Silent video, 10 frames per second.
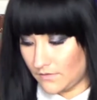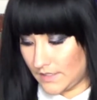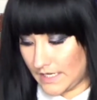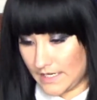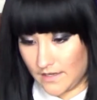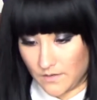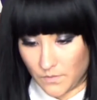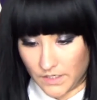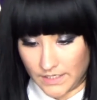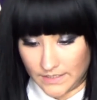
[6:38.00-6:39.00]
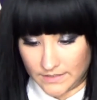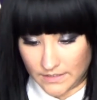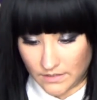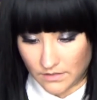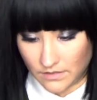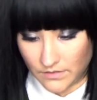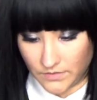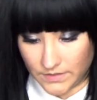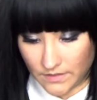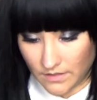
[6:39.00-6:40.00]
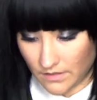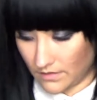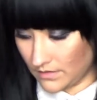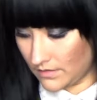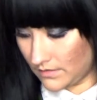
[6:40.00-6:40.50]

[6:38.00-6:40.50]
Okay, we're getting closer.